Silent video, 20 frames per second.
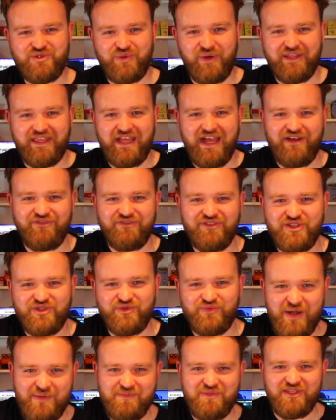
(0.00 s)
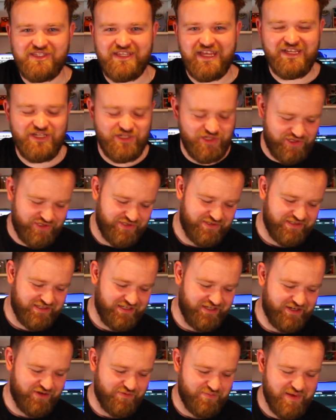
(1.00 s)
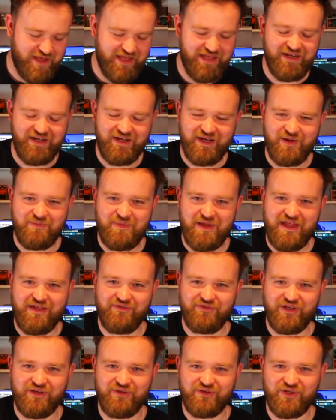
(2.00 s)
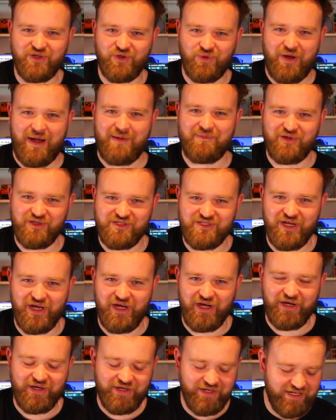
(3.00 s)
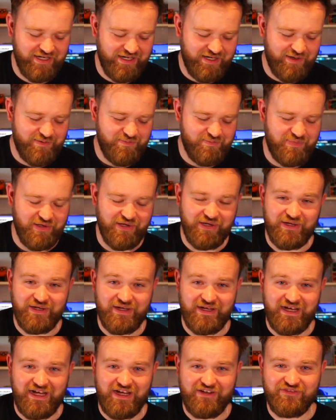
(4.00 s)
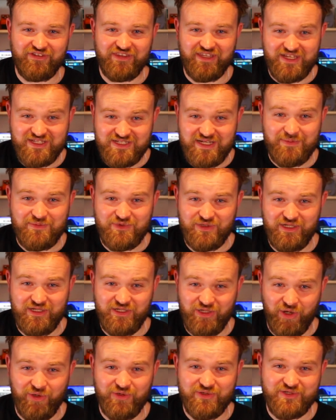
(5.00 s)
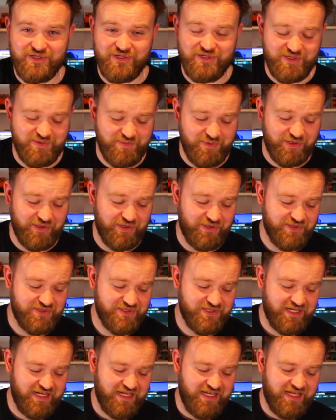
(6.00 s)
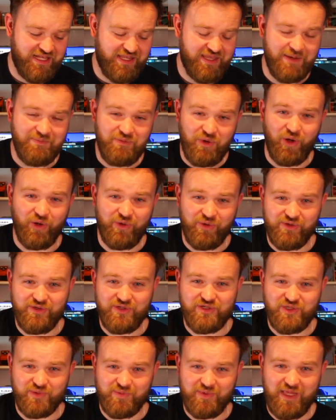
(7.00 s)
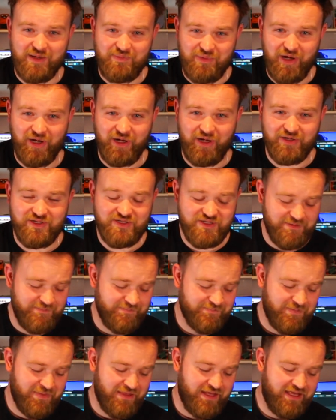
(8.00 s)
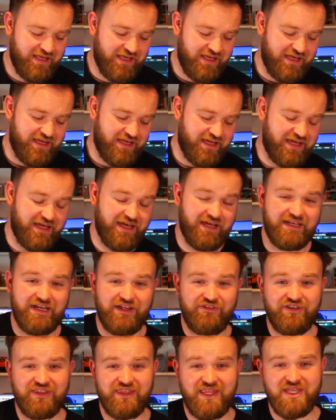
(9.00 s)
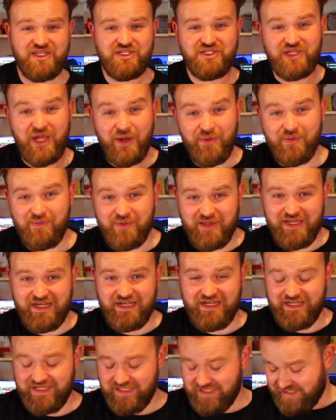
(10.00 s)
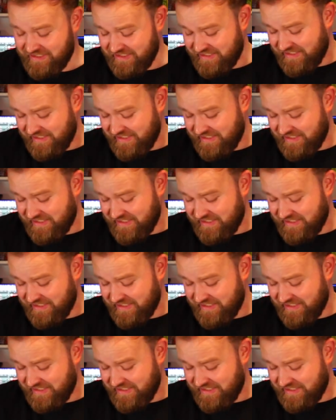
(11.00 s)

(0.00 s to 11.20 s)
why they have this reputation of being a bit of a crap guitar. But I think that's absolutely nonsense because they're more than the sum of their parts. And I think they're so appealing